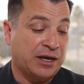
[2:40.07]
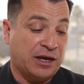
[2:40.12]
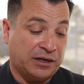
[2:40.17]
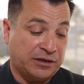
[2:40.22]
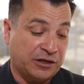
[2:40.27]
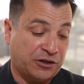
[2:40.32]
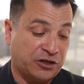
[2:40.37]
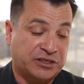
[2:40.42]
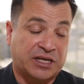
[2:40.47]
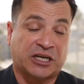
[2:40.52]

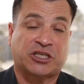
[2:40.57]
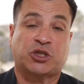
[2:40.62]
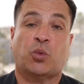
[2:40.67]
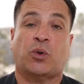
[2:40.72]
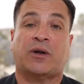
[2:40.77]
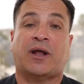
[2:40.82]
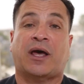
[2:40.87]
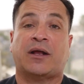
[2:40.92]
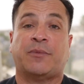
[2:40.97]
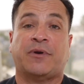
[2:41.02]
another Section
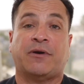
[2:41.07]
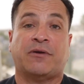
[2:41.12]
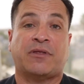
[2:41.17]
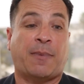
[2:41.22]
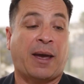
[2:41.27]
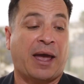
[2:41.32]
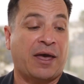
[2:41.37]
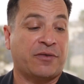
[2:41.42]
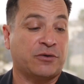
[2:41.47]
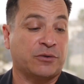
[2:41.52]
1 item here in the
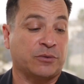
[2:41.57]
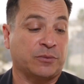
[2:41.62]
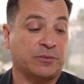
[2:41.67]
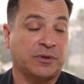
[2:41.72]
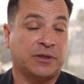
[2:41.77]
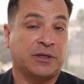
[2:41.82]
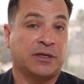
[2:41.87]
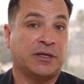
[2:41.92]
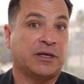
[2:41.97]
bathroom,